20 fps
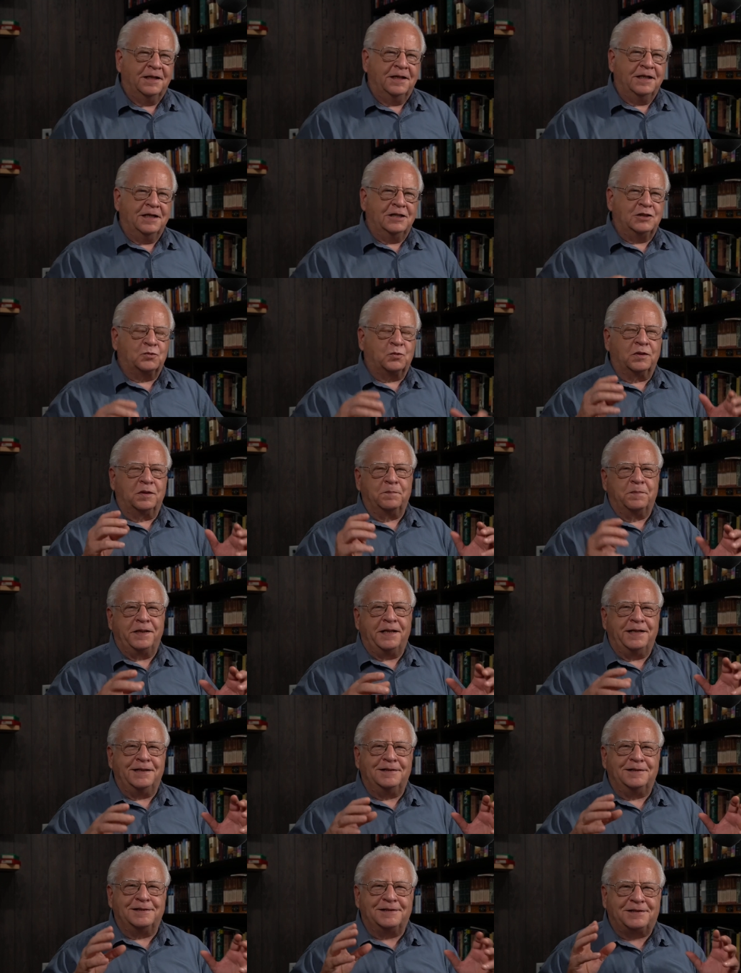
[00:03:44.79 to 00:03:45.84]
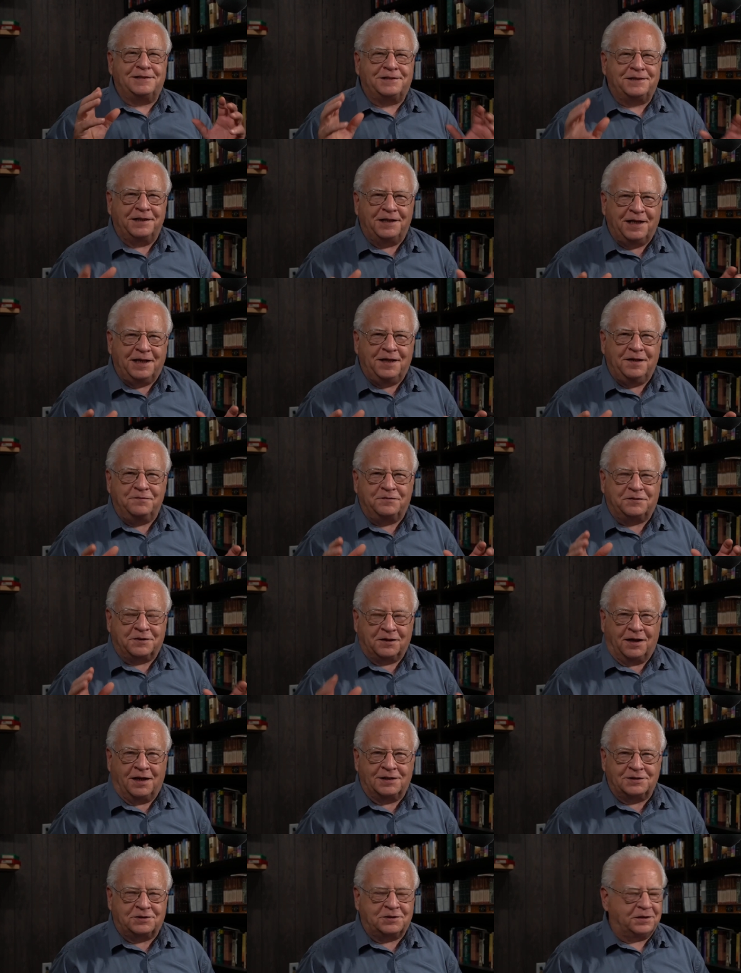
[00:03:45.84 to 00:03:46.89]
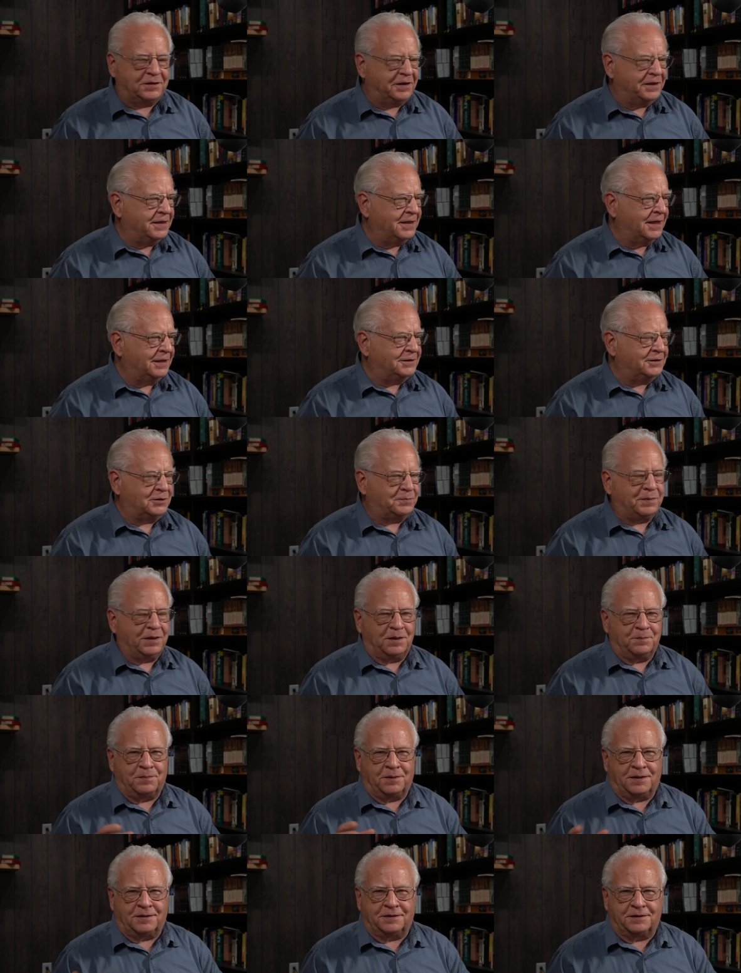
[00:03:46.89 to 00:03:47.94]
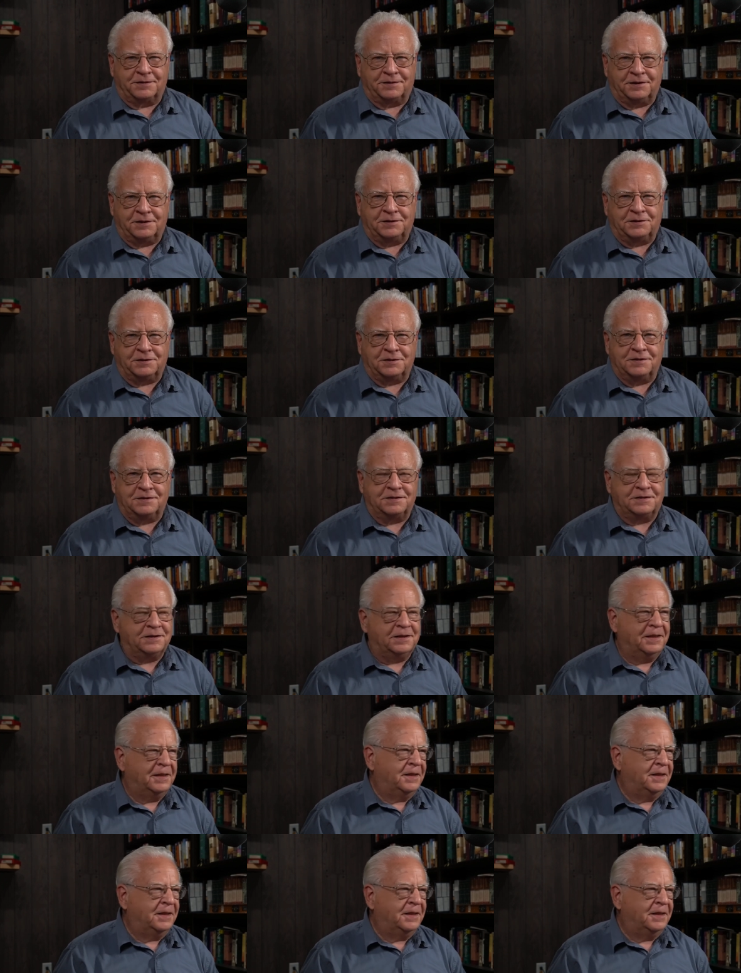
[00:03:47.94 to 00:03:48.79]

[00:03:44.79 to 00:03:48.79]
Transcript: is we're being deceived constantly, not just by the politicians